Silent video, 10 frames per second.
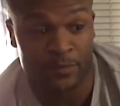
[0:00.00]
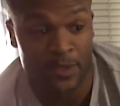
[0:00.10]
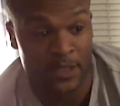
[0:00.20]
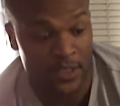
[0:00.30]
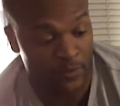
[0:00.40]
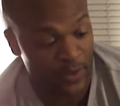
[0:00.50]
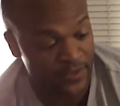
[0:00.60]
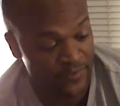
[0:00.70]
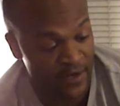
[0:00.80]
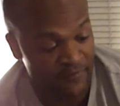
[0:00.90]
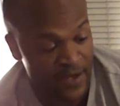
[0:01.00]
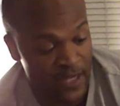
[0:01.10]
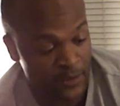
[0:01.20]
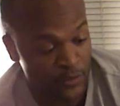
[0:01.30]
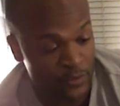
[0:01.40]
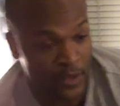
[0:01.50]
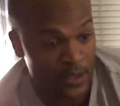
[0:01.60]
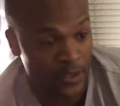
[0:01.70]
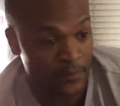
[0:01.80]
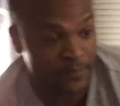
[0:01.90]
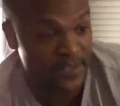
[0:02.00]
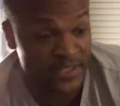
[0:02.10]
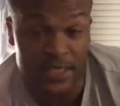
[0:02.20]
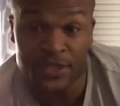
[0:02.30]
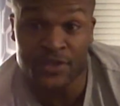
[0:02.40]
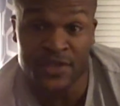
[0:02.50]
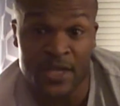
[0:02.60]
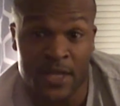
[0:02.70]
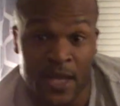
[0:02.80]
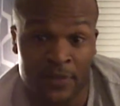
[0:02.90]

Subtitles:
But it was verified through CGC